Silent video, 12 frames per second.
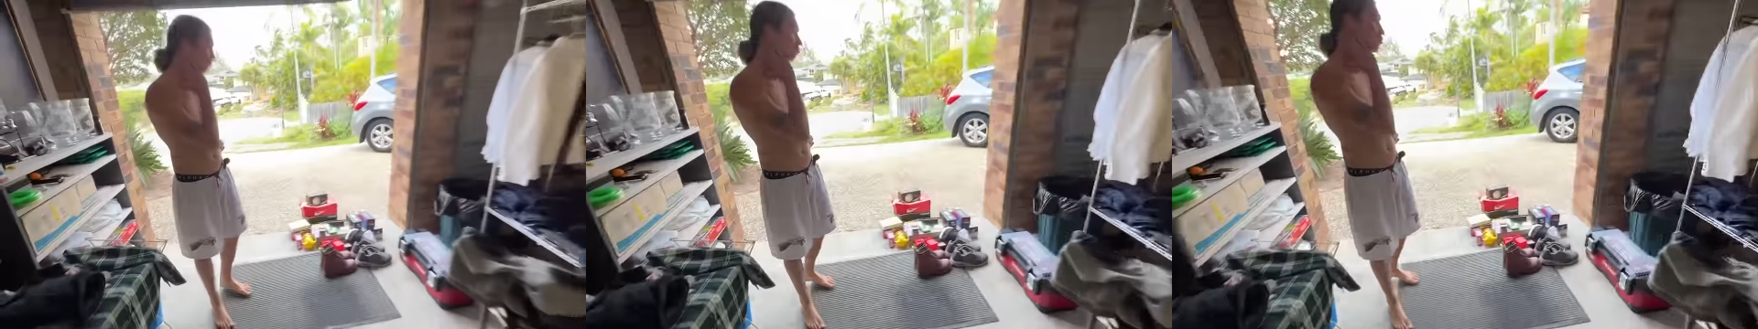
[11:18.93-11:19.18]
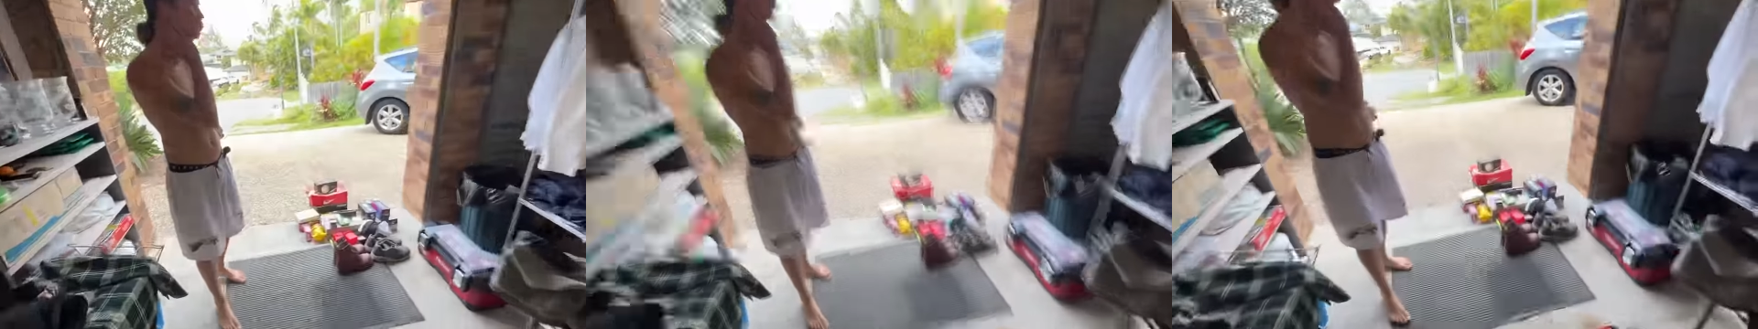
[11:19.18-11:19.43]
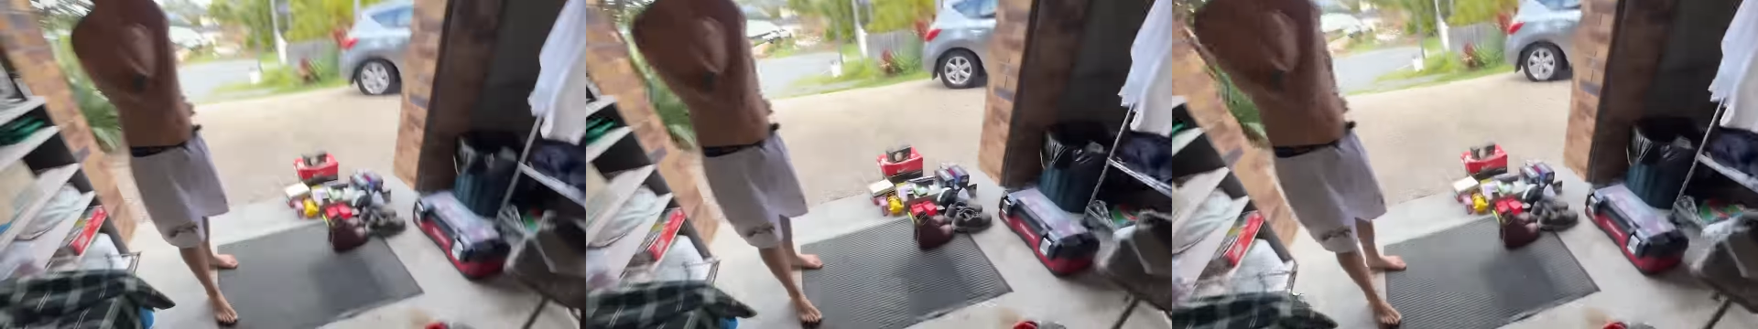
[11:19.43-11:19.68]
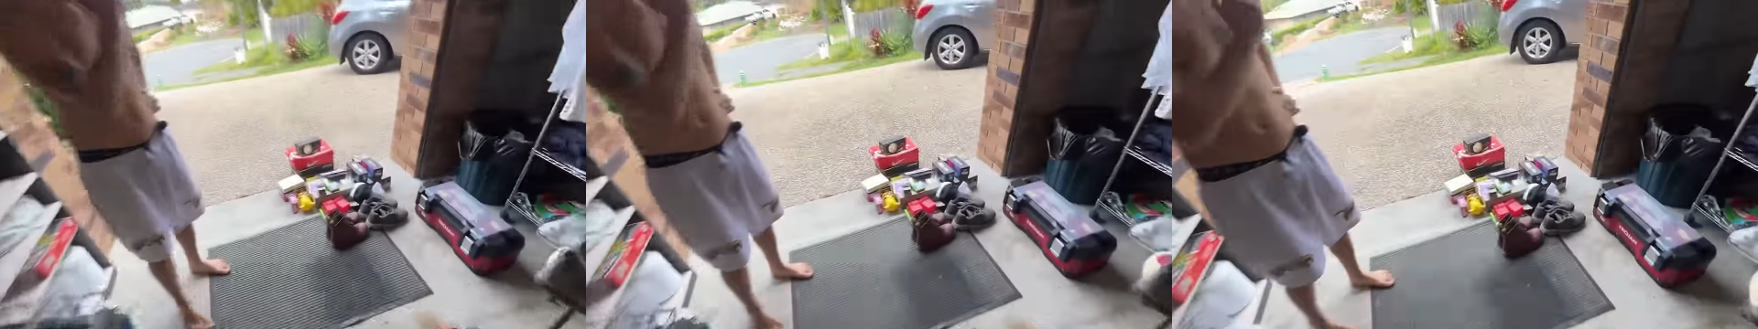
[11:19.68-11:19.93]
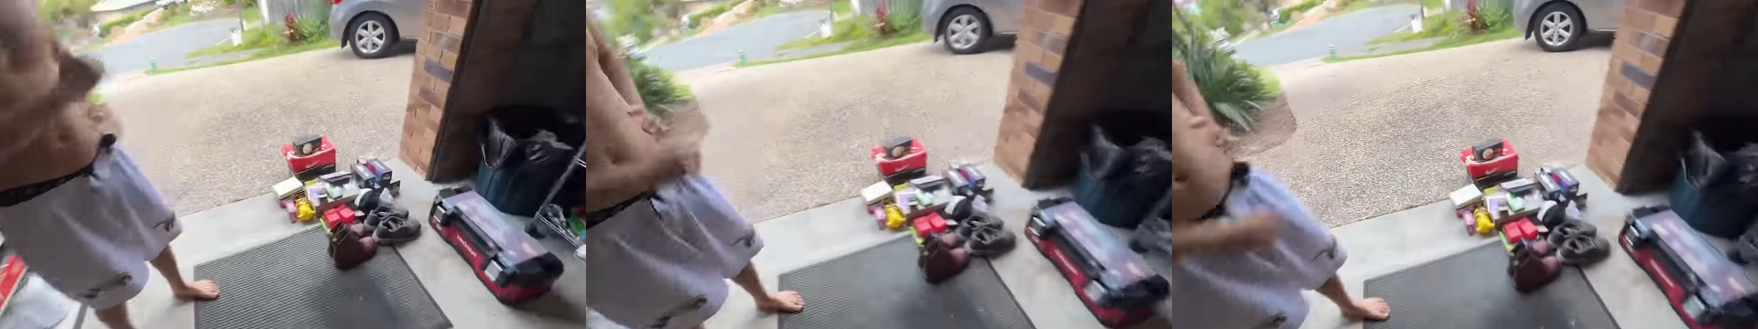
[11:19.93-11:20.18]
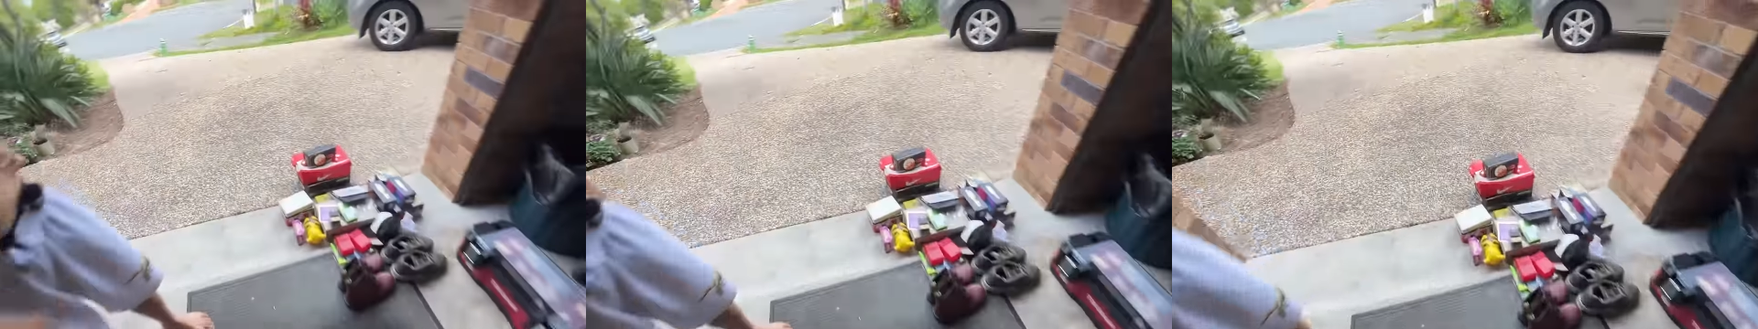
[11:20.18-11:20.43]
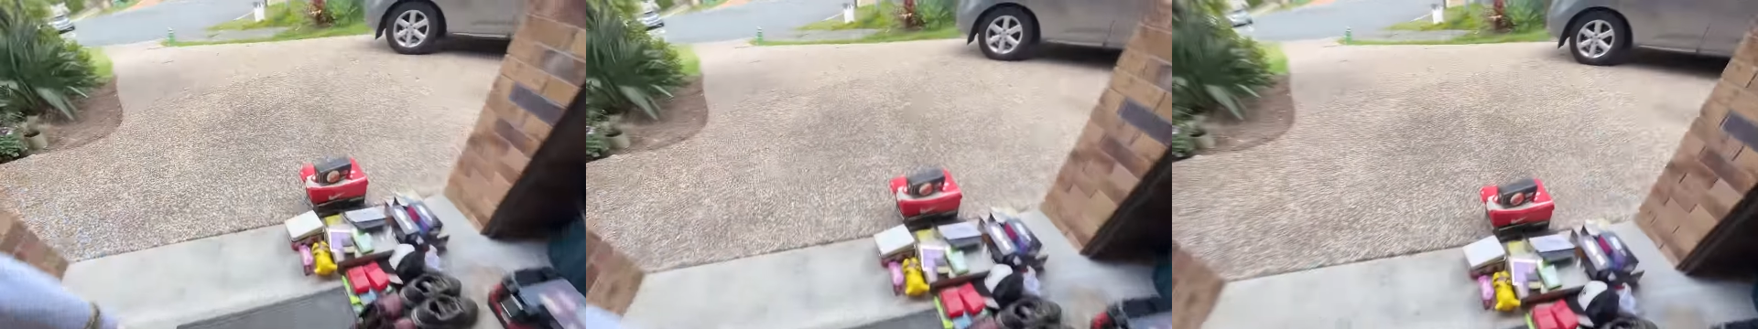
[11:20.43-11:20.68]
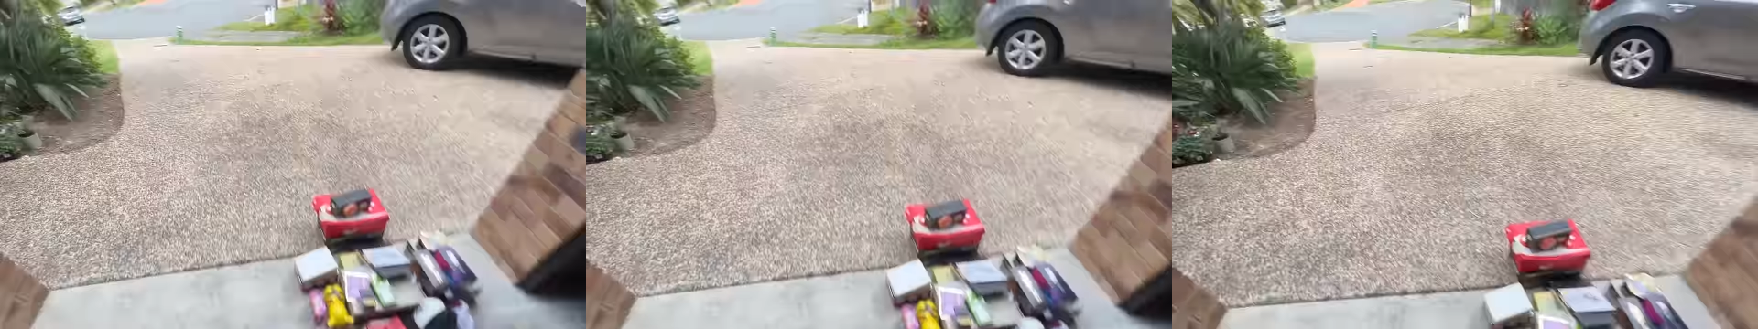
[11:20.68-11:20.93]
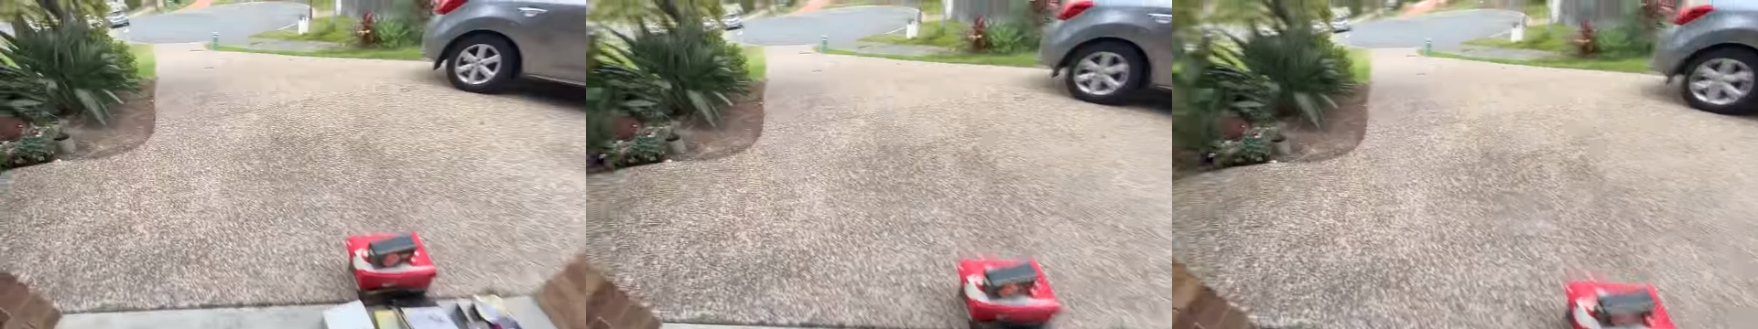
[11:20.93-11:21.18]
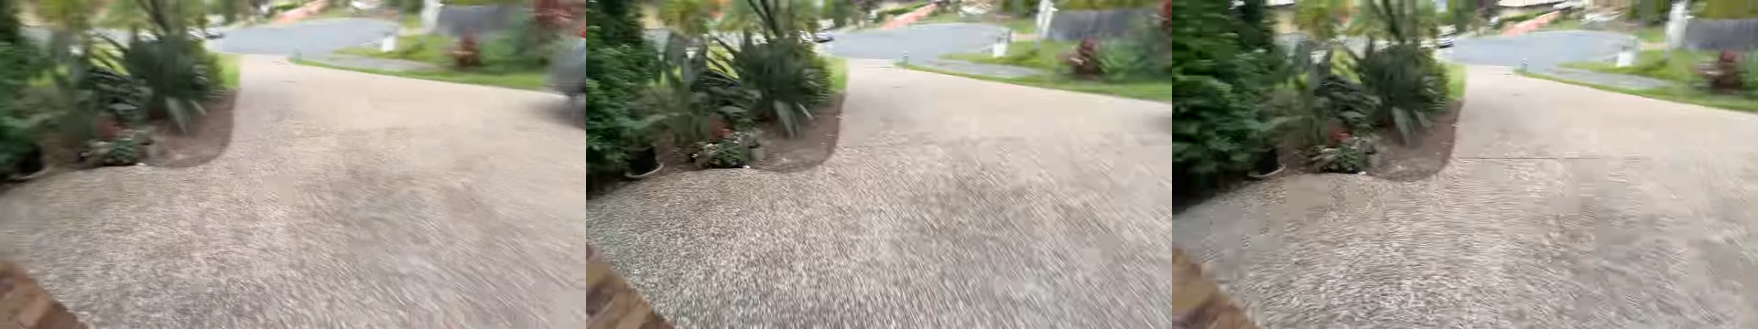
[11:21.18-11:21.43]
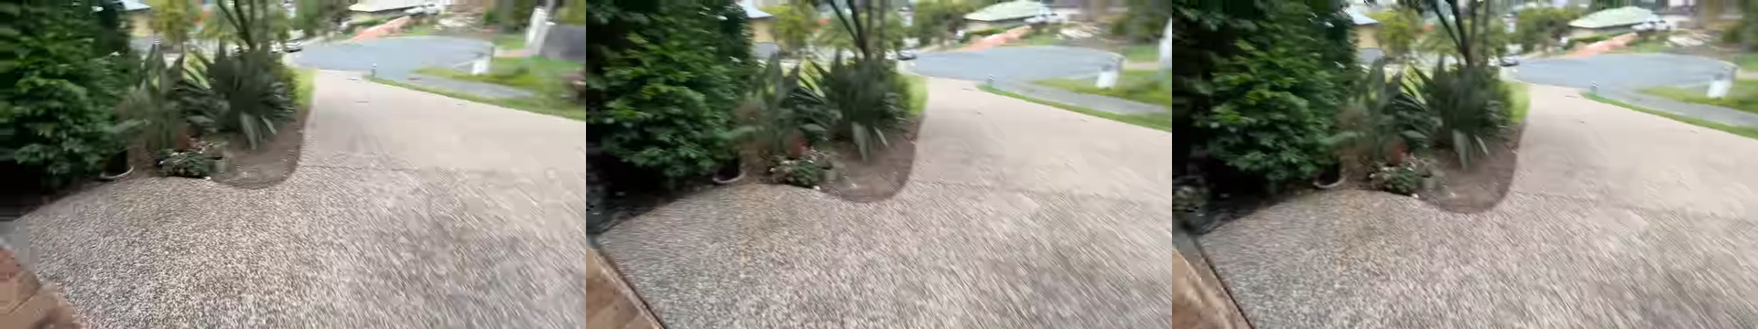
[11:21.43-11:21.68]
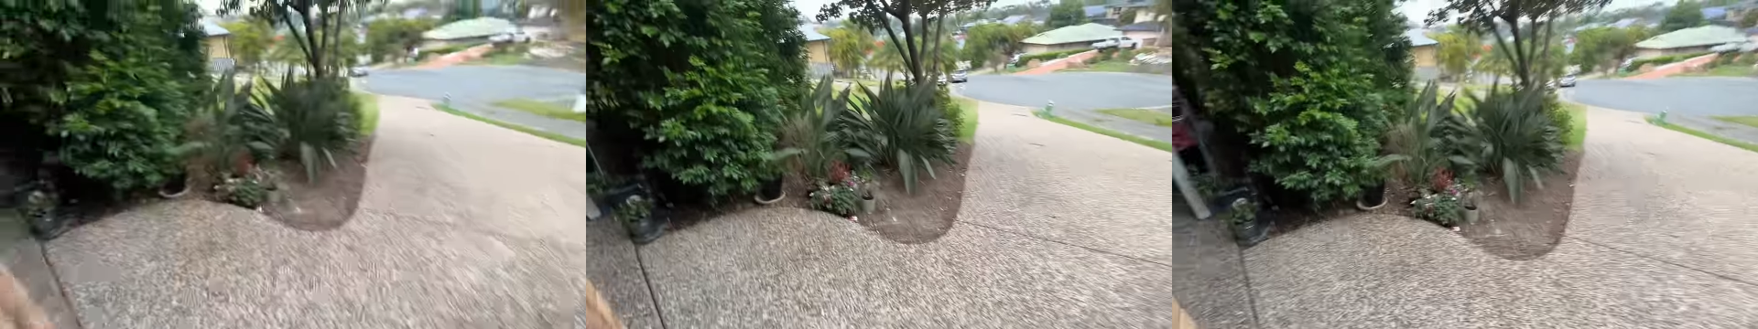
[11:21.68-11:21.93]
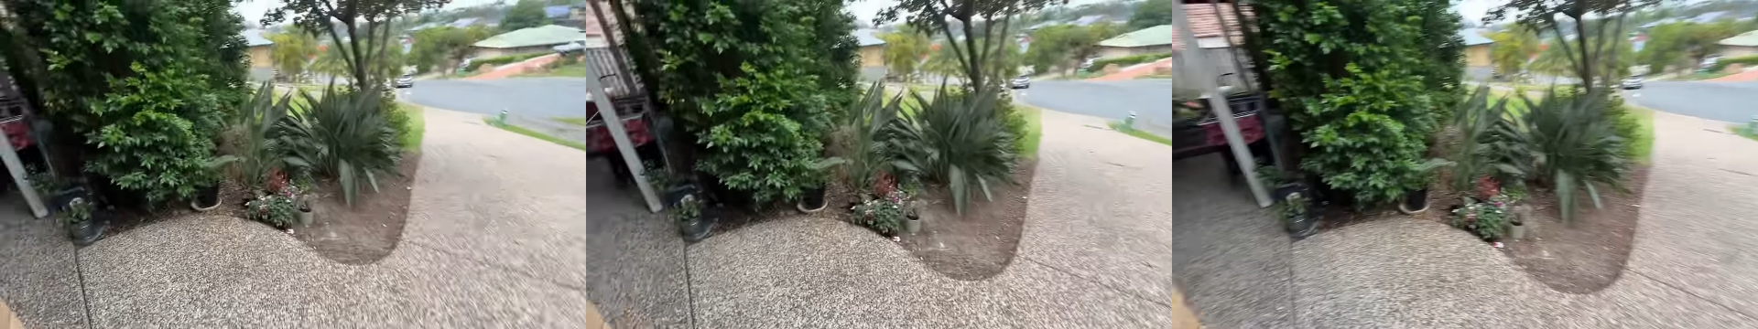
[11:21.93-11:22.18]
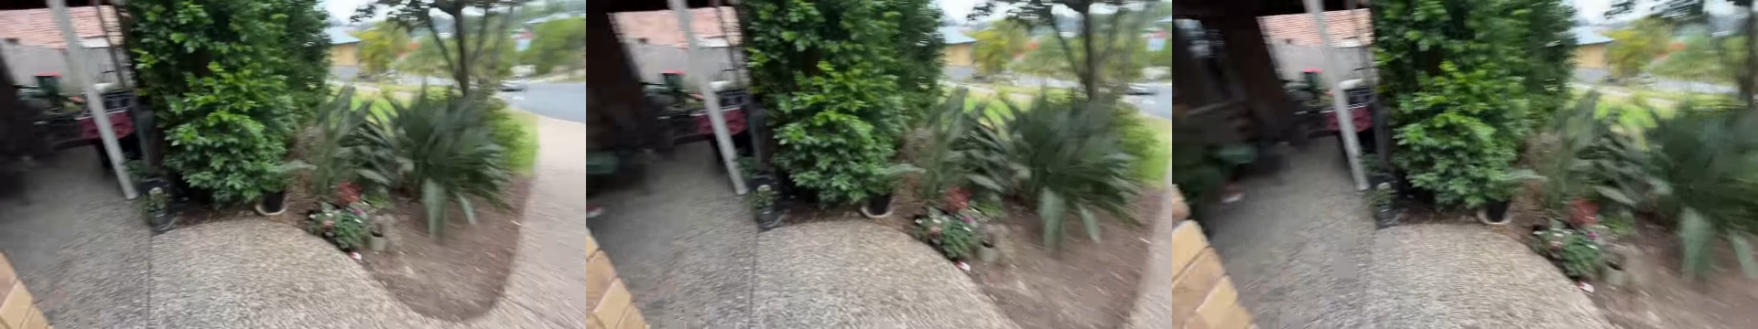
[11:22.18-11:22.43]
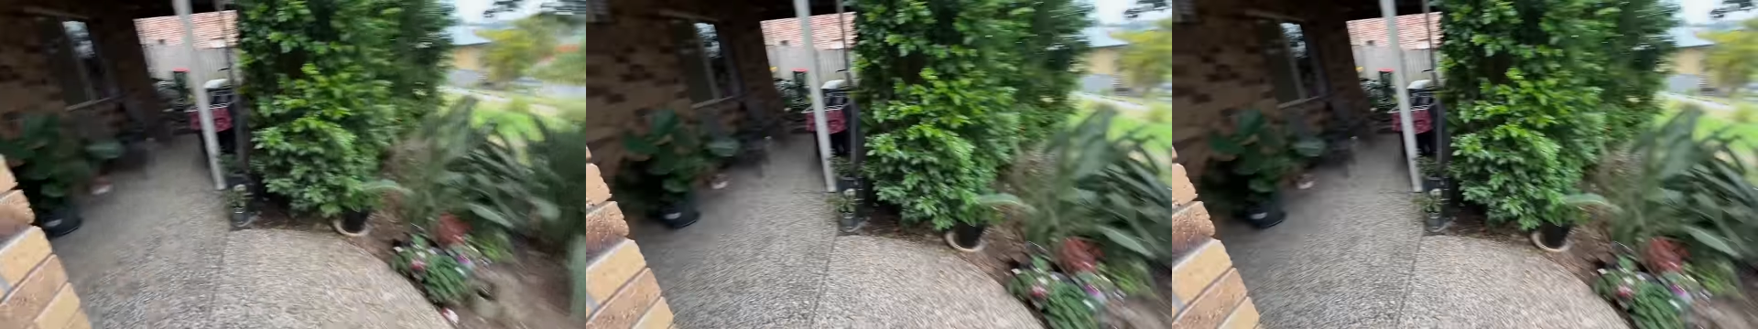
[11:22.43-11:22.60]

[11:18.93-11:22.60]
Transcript: No face is visible, so there are no lips to read.